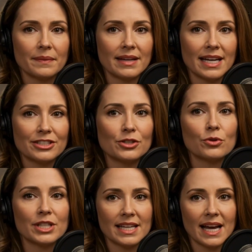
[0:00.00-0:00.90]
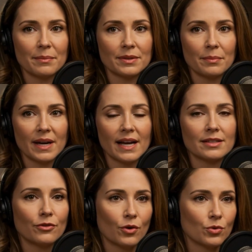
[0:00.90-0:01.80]
Let's recap the path
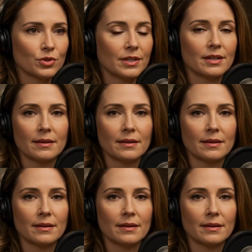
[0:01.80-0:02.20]
forward.